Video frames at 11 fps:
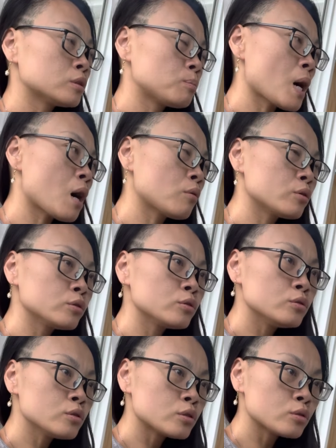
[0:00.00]
the power you
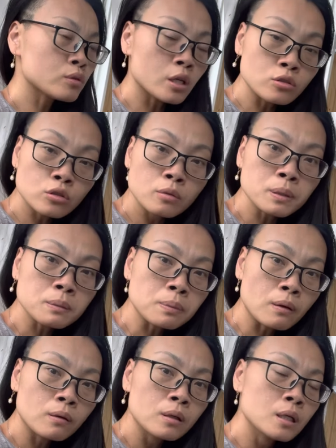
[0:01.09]
use to control
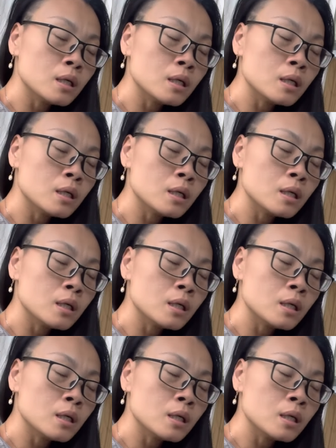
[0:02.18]
people.